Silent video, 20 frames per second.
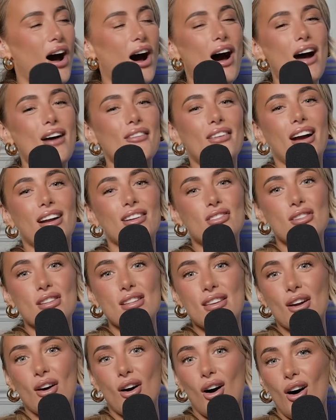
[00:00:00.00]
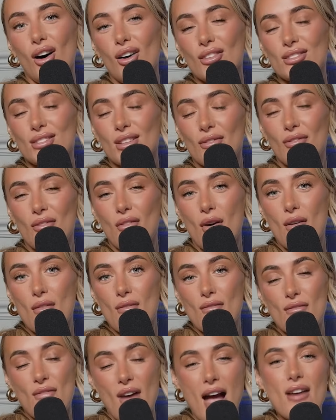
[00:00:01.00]
I've actually got some
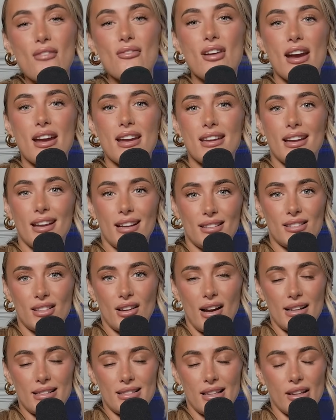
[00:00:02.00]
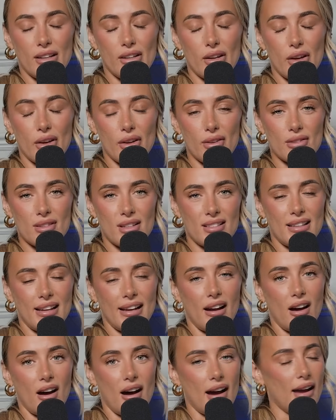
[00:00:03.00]
very exciting news. I
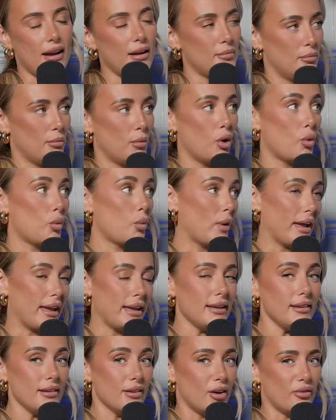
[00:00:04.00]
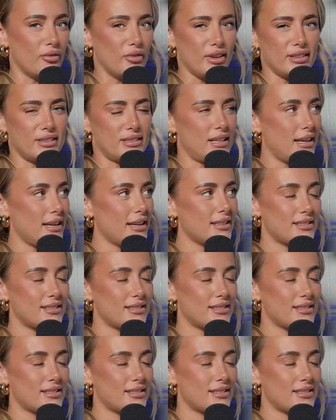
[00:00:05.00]
say more we, obviously.